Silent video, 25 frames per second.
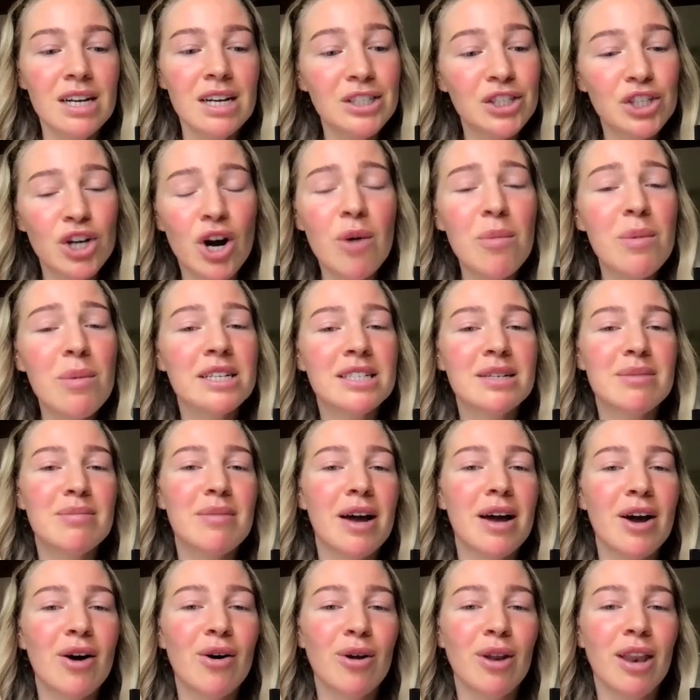tormented
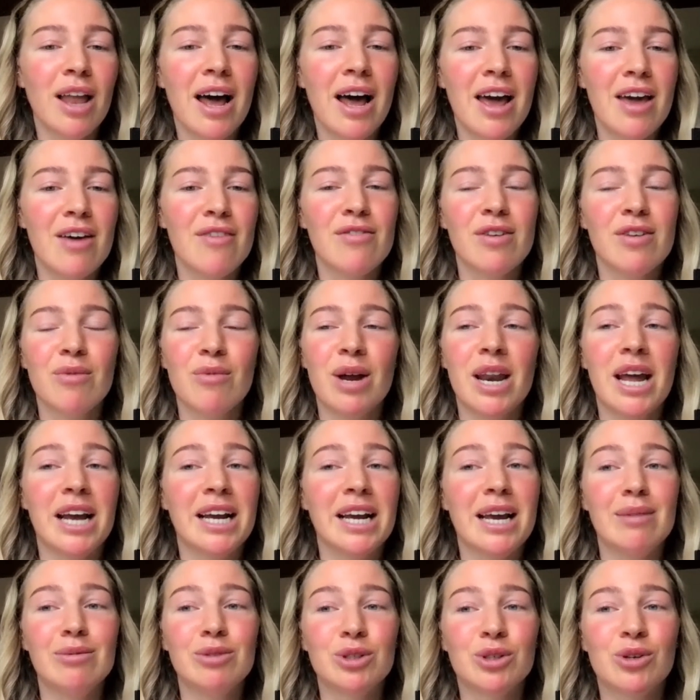my whole life. And when I
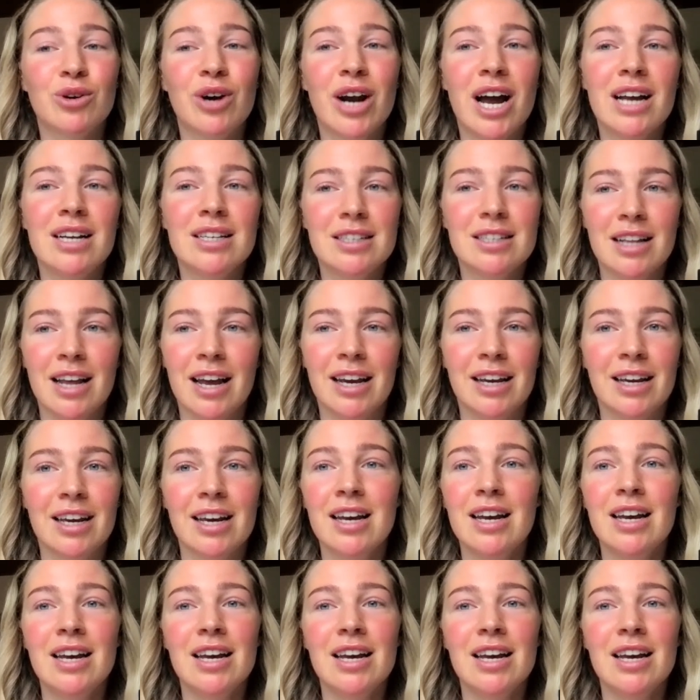came to Christ, like,